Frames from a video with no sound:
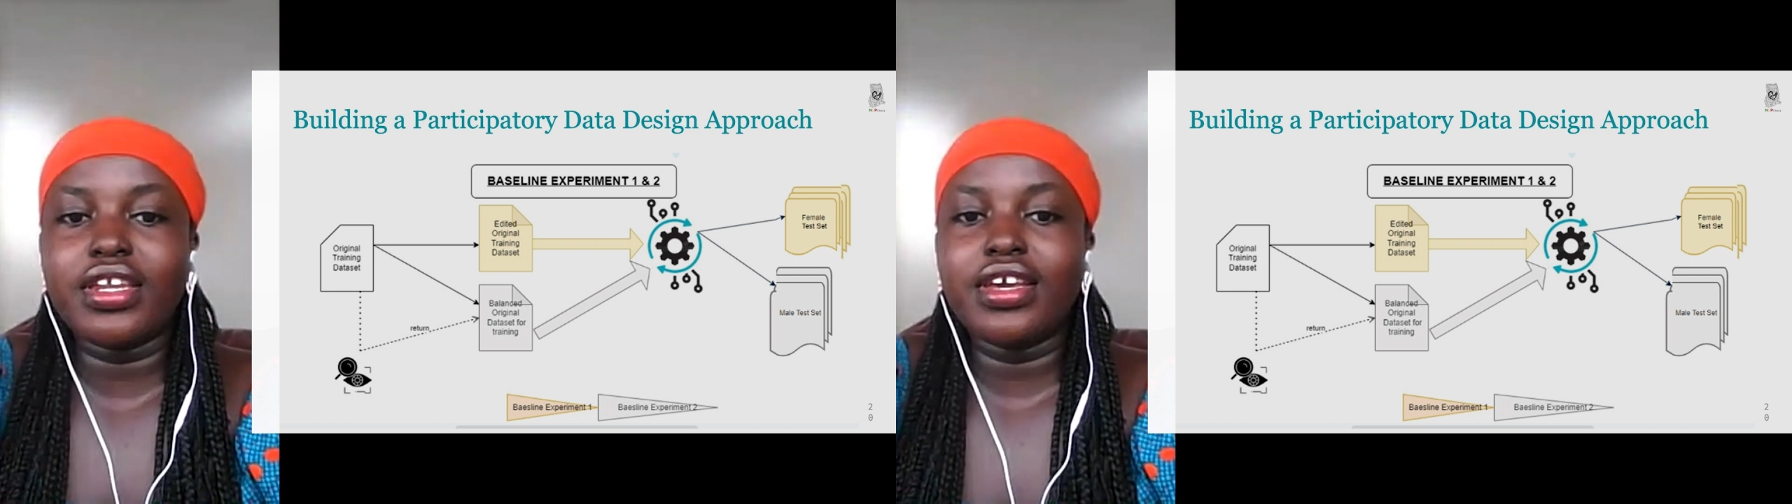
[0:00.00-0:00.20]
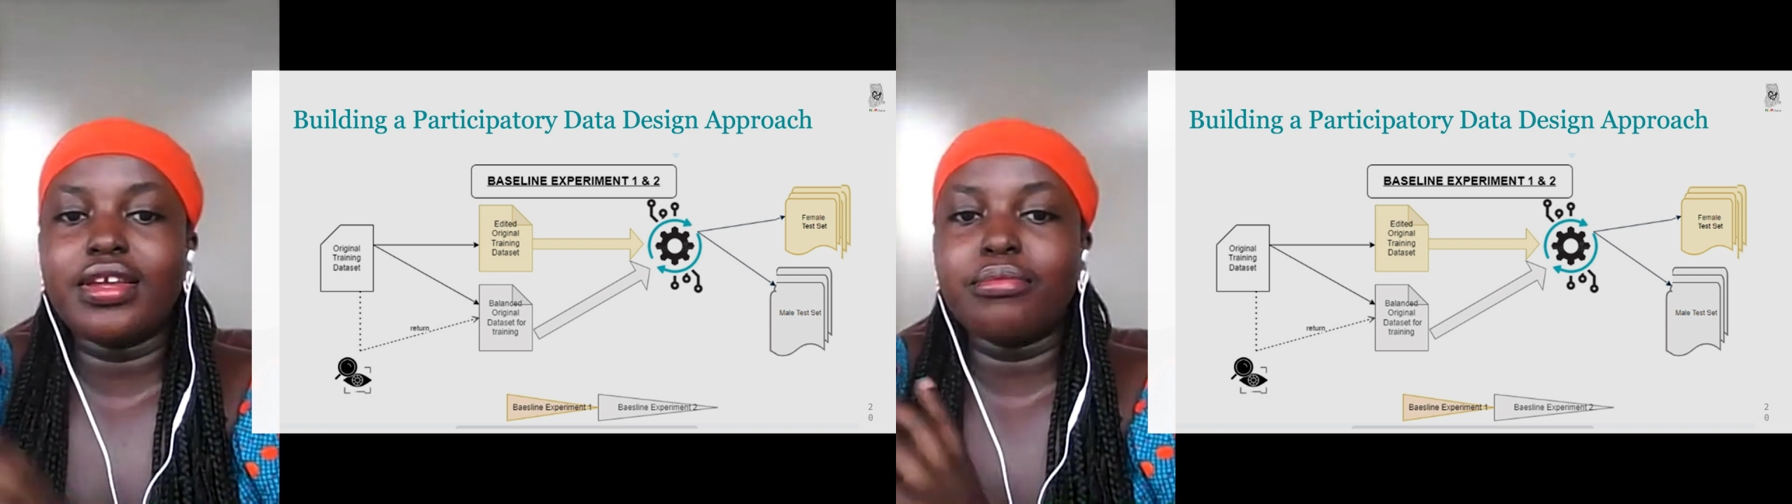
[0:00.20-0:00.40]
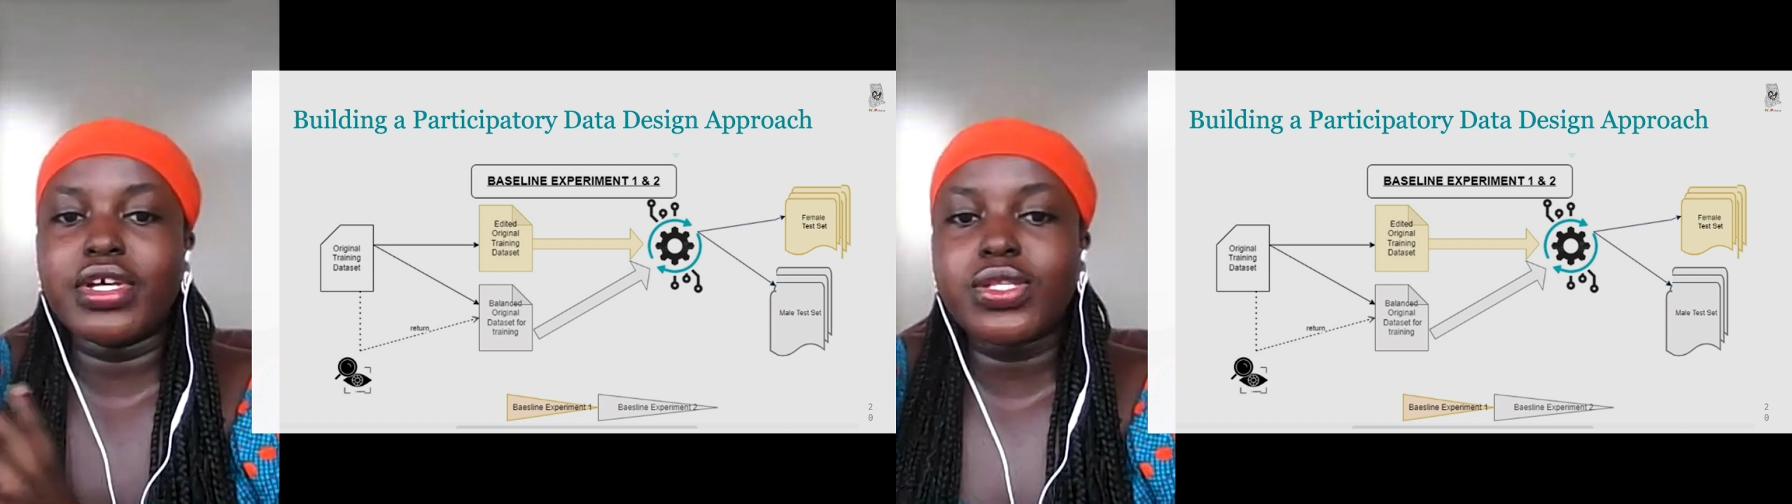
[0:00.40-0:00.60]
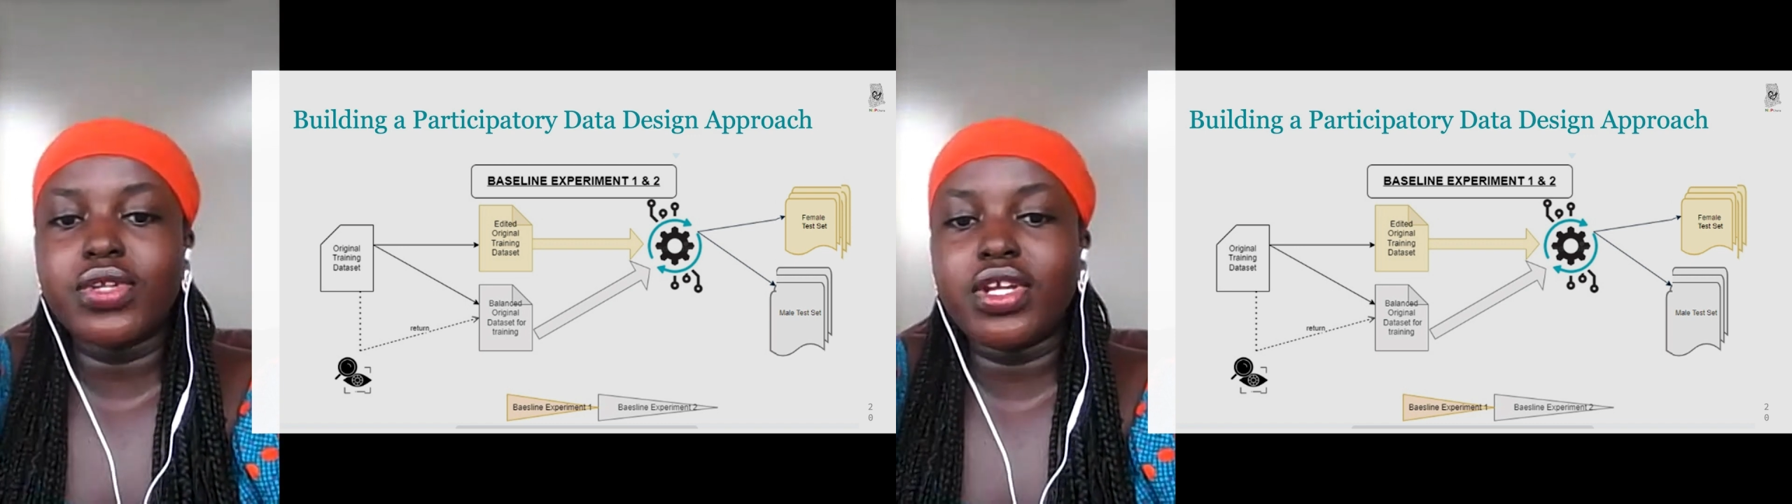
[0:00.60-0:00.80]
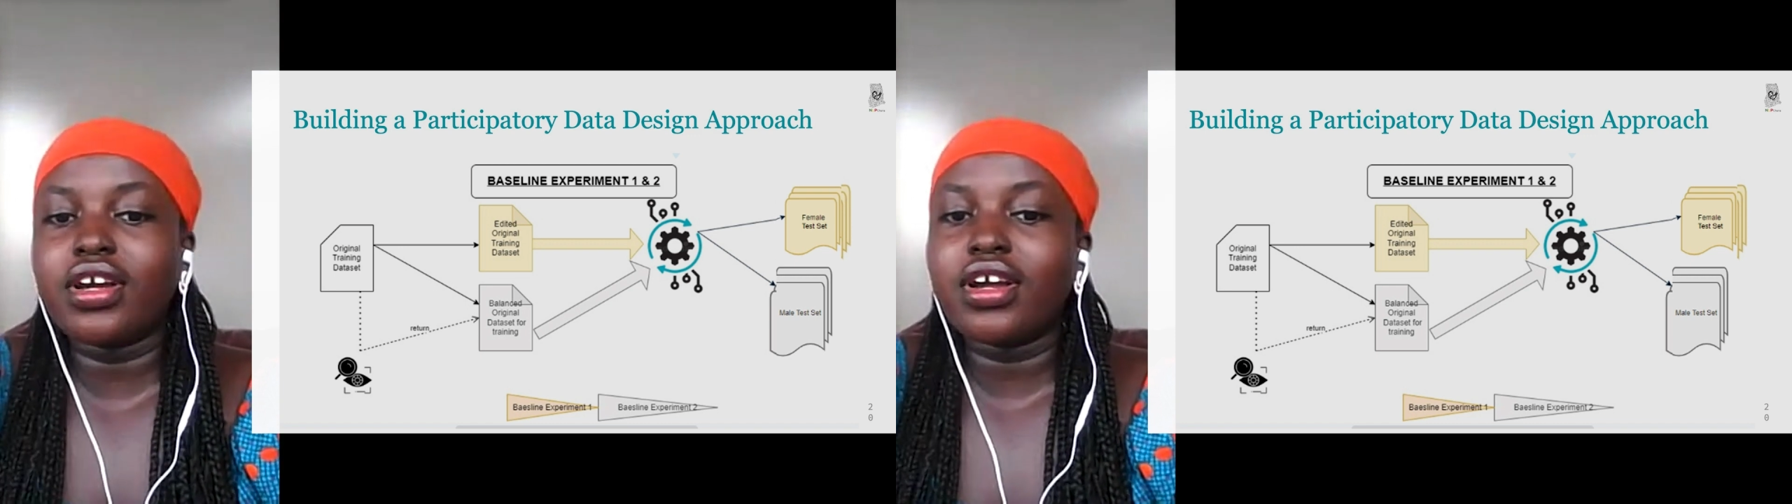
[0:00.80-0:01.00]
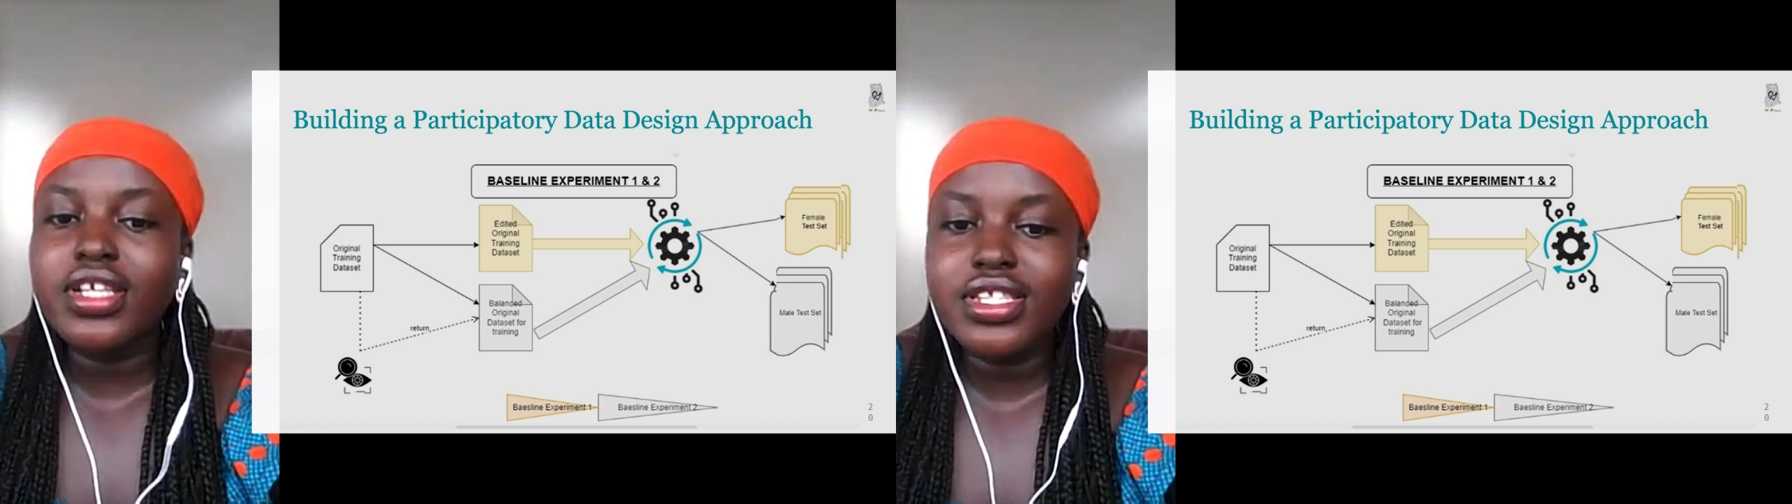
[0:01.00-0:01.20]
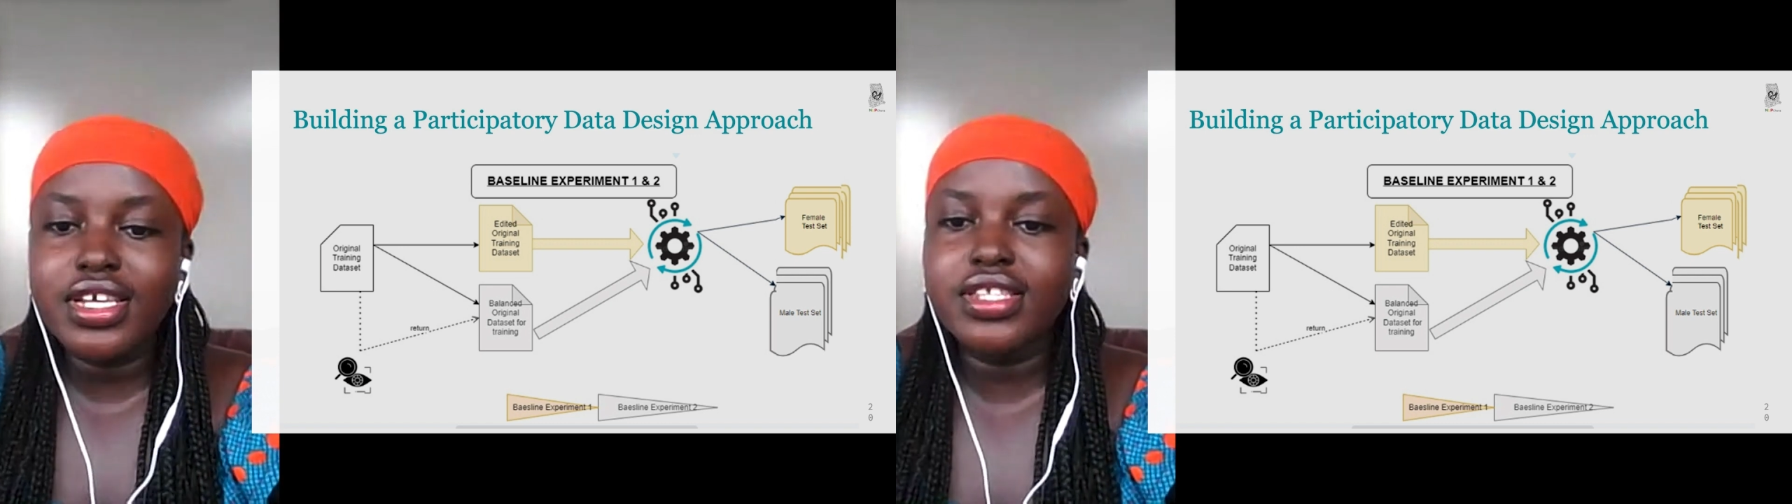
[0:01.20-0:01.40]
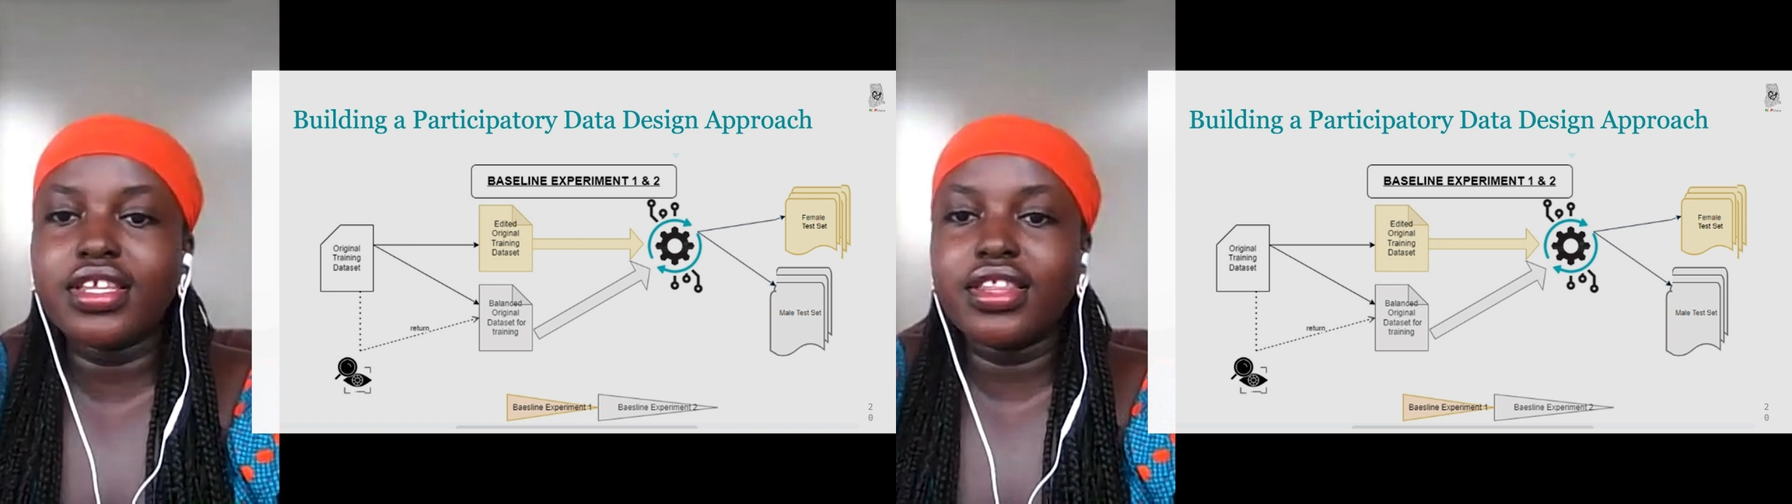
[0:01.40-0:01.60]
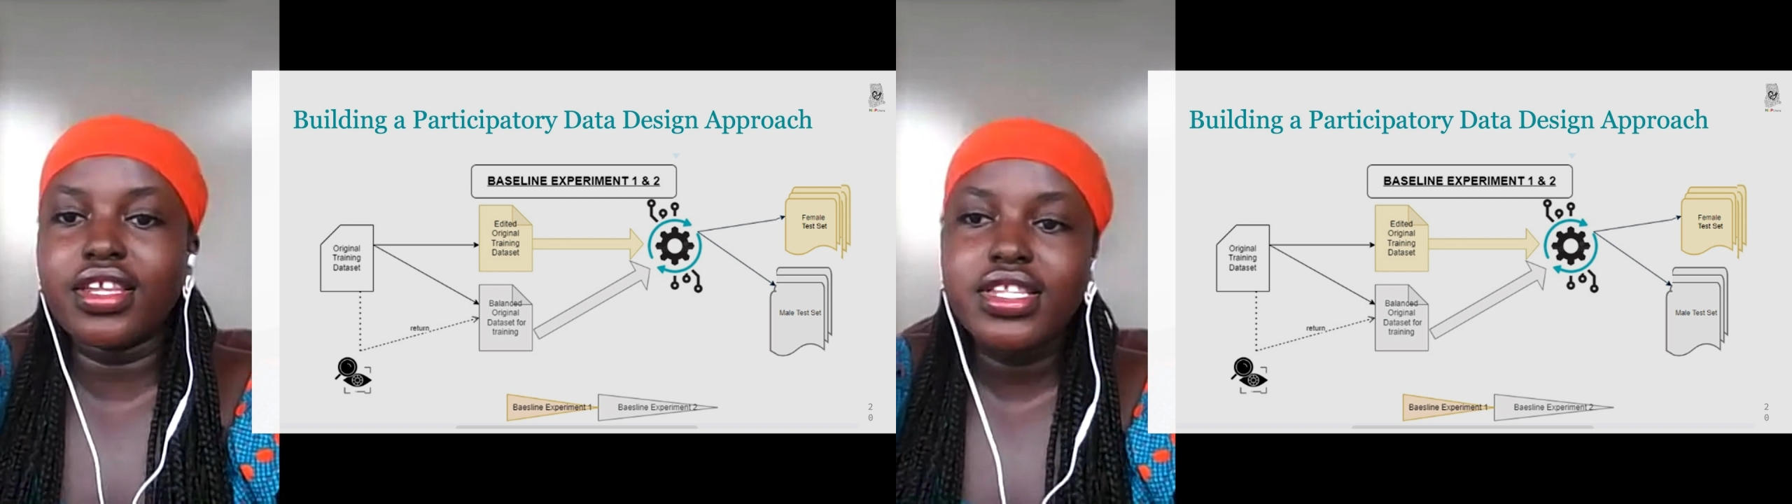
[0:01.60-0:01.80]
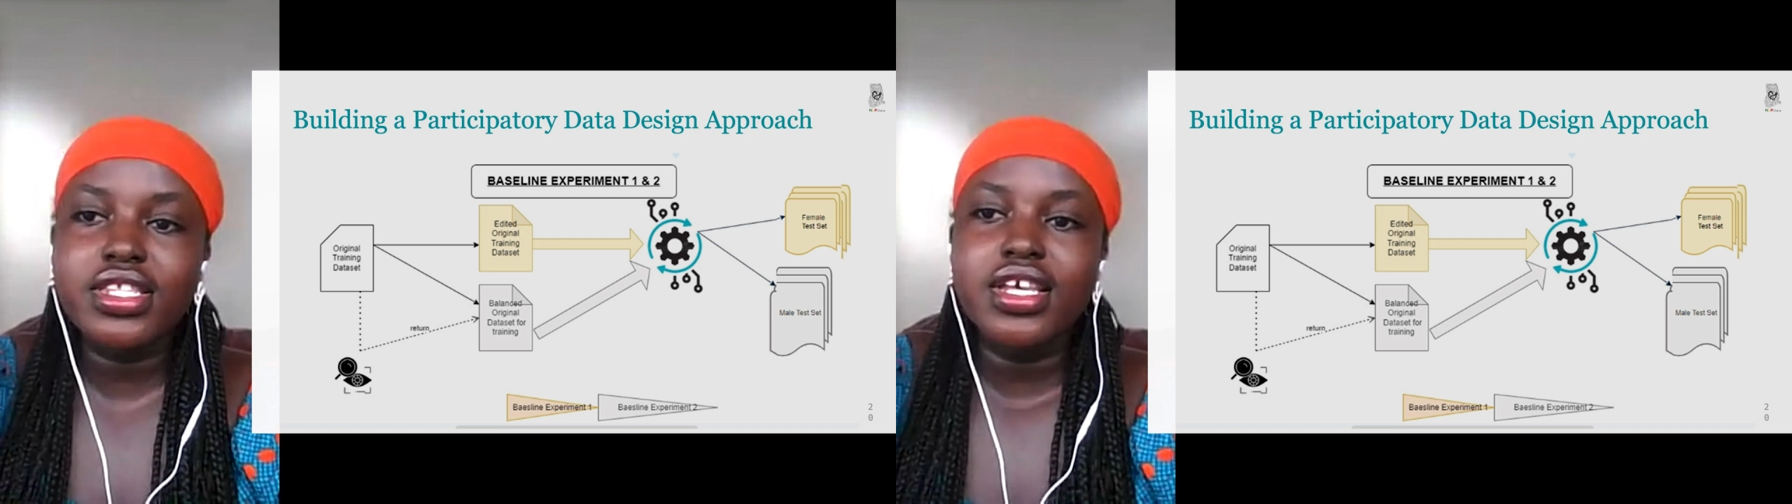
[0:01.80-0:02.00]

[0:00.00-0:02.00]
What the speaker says: and the masculine characters in it.